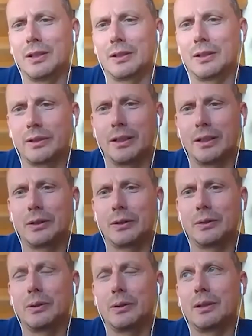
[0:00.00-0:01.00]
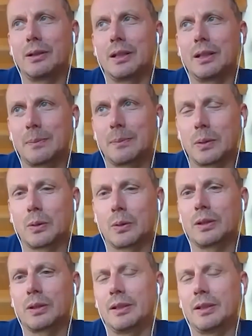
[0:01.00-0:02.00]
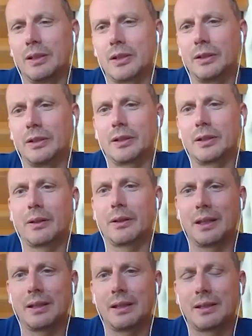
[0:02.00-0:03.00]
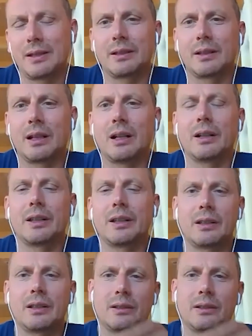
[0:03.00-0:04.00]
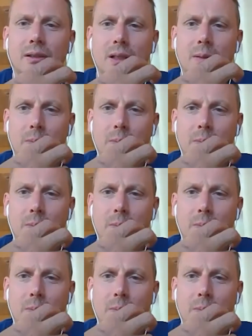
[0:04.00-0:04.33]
really to explore and engineer things that I can